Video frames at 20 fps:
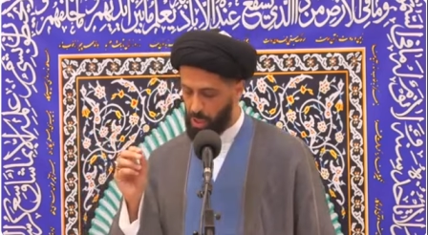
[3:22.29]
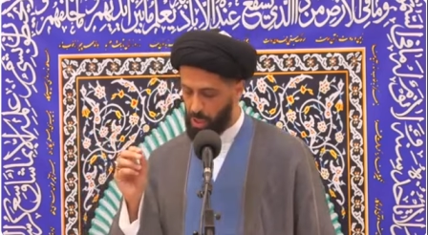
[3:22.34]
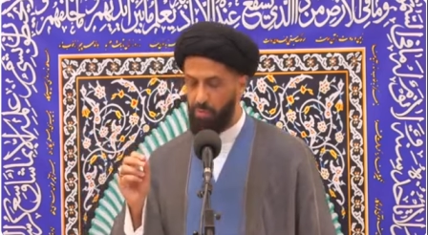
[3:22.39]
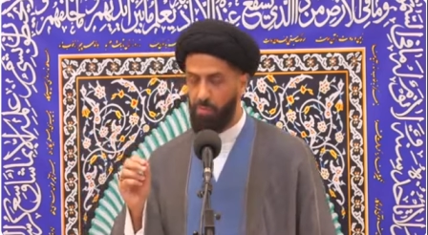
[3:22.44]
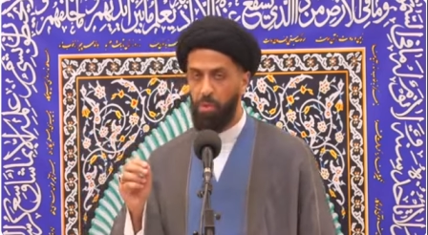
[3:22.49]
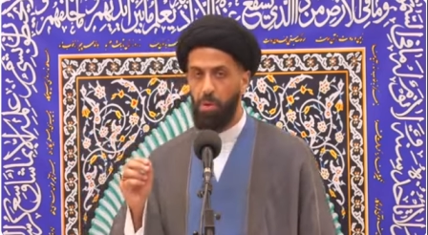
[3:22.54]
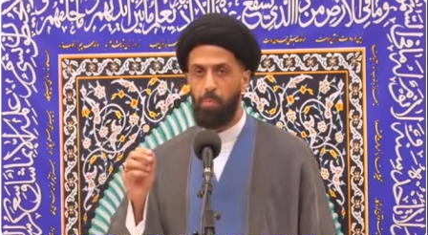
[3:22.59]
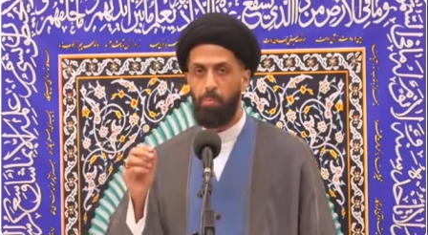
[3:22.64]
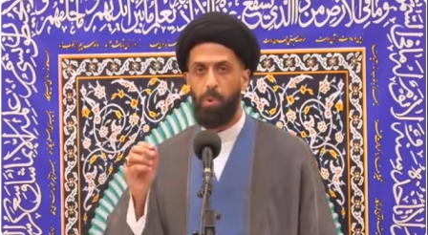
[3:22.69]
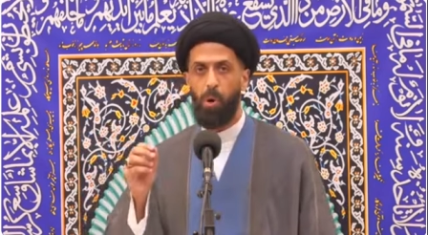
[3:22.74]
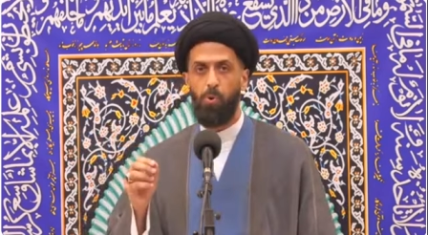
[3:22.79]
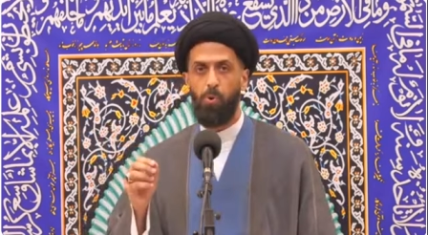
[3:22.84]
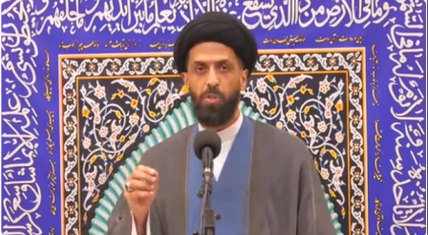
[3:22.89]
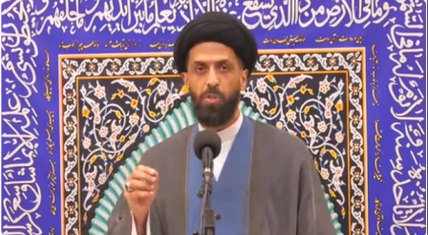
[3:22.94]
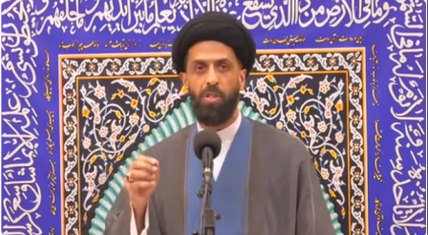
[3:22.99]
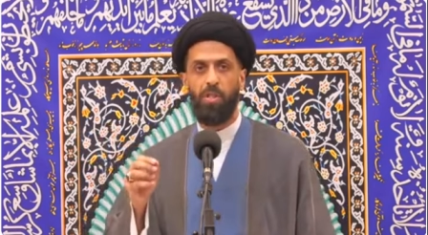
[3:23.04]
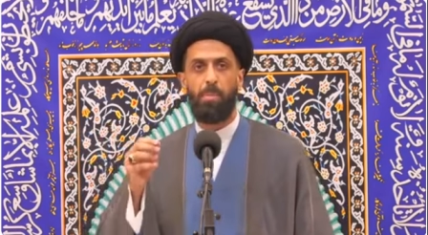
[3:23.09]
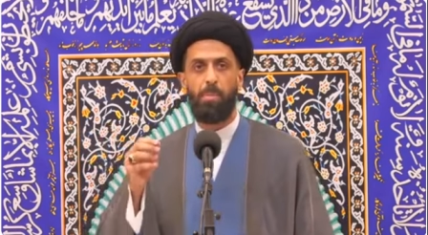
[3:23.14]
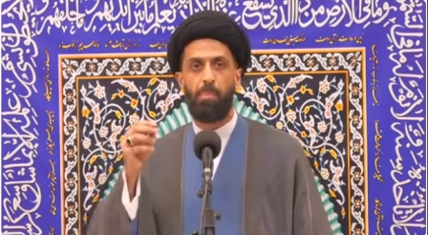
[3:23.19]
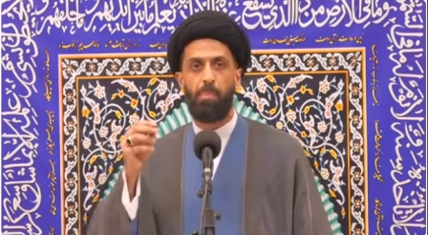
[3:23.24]
of the
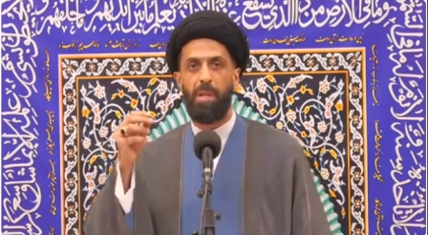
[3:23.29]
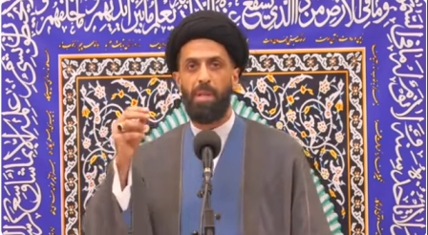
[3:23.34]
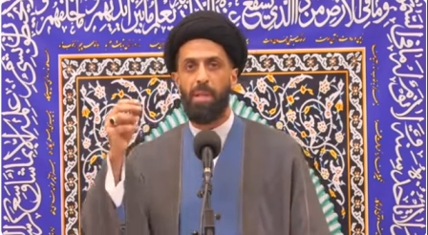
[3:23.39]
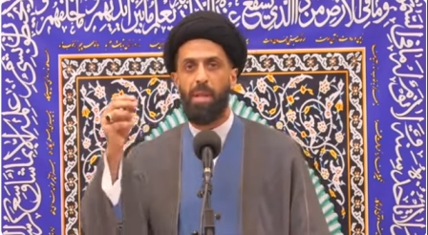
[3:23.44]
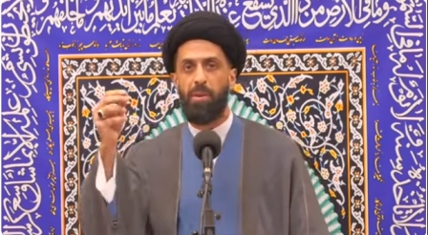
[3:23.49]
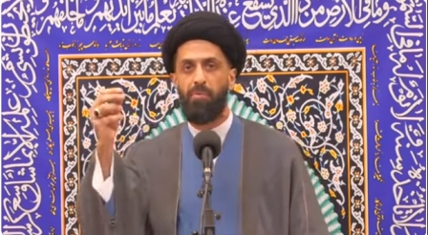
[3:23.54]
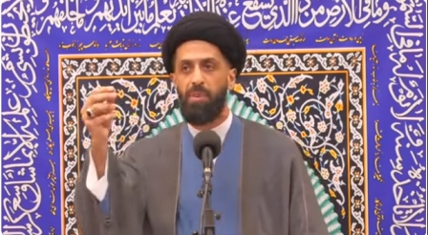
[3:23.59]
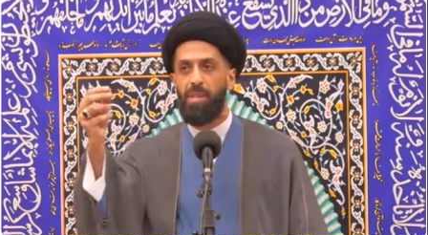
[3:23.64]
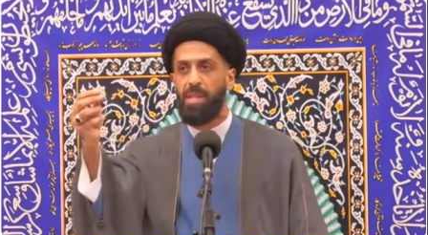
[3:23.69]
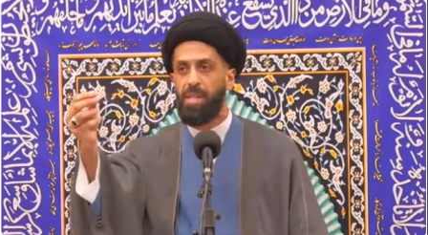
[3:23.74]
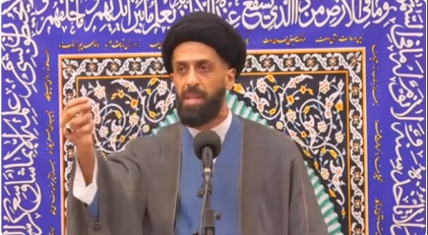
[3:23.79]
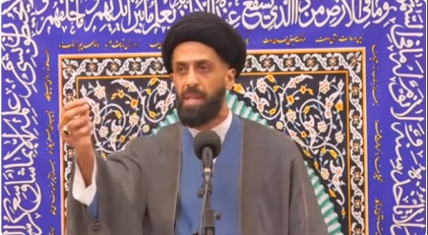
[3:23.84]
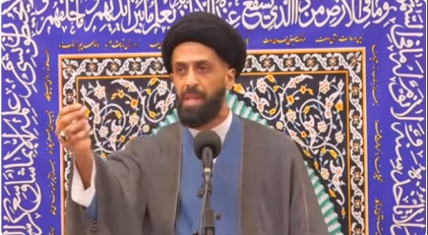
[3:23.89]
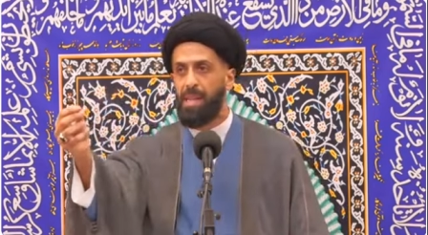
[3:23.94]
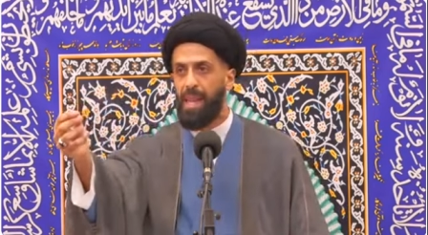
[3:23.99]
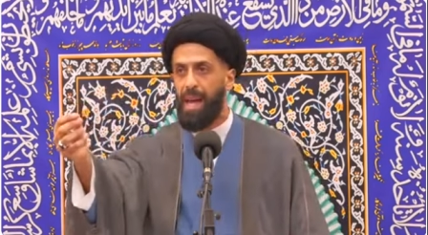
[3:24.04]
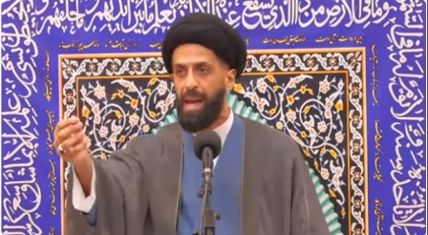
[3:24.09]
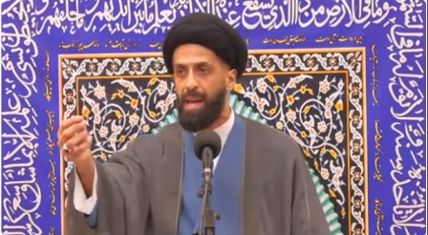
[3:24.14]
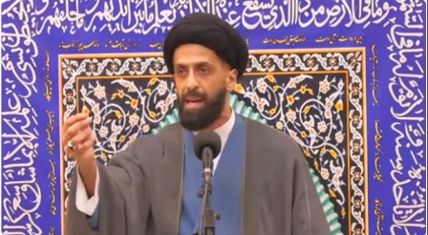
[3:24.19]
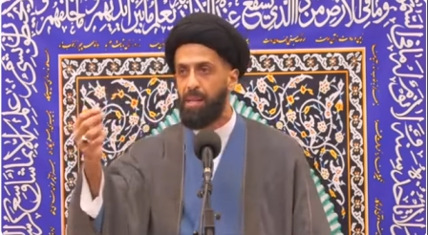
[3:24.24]
most beloved
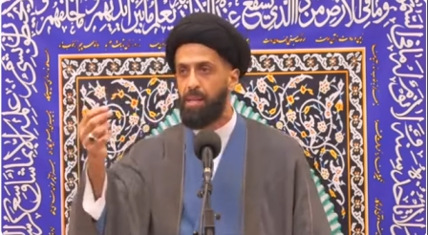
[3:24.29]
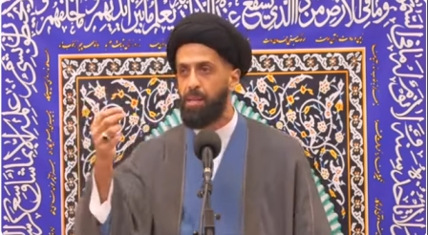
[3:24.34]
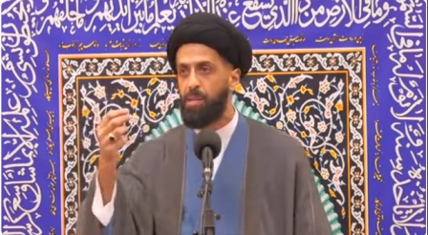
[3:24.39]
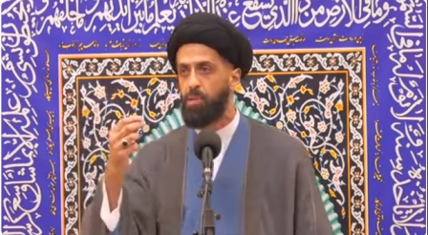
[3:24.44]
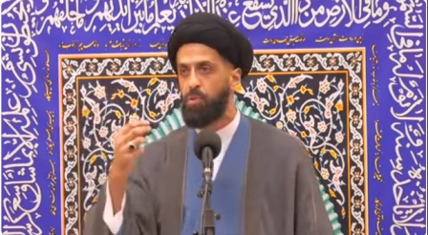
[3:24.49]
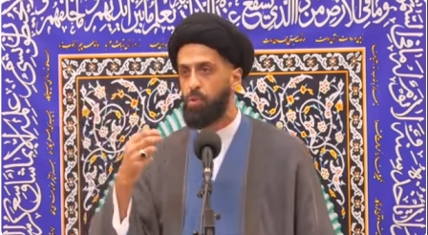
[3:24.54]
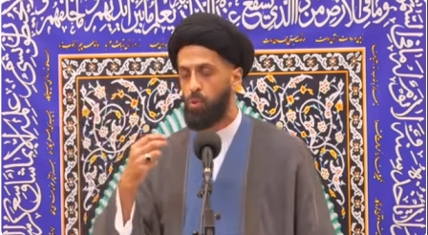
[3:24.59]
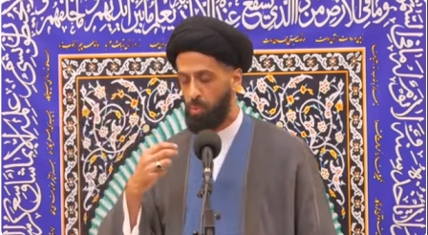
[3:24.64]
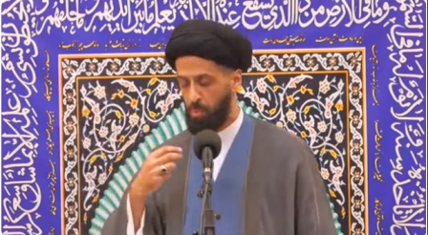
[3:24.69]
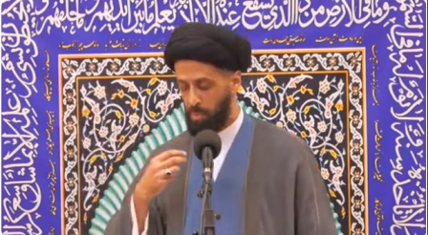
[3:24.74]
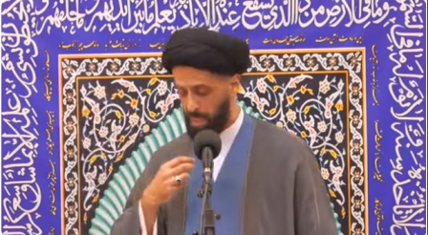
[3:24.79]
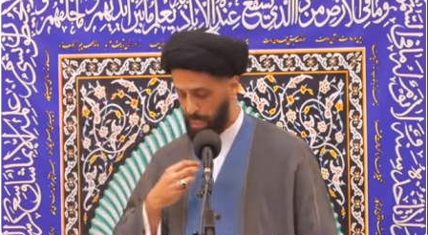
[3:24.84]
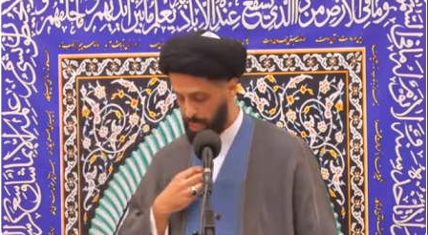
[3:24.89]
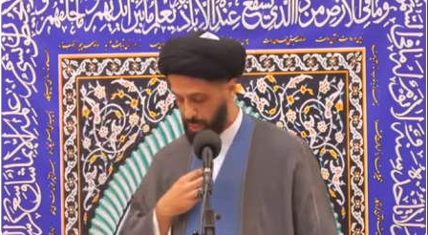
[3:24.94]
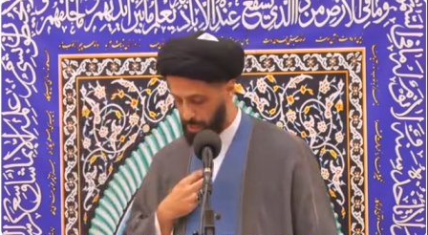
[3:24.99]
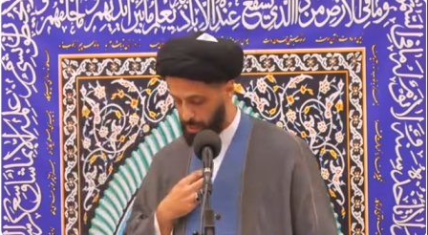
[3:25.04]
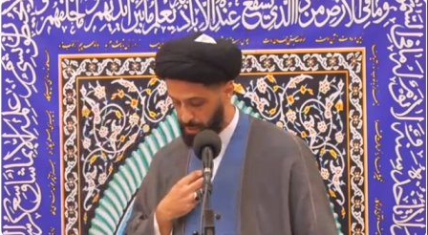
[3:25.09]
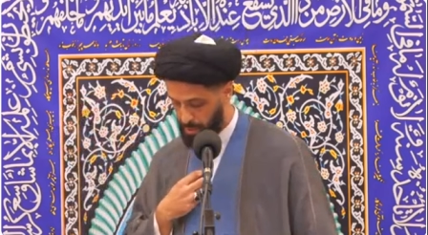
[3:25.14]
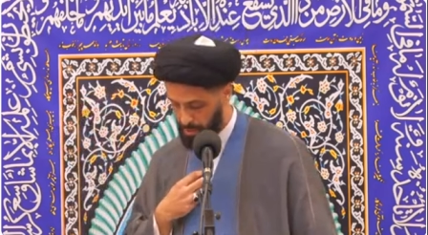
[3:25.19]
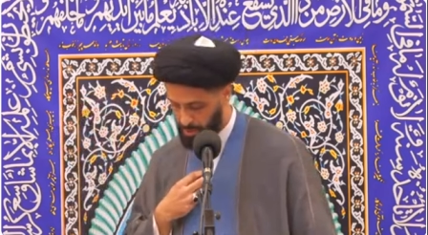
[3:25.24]
land to
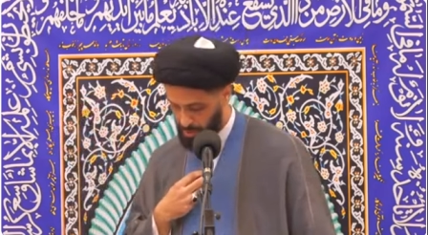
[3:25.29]
me.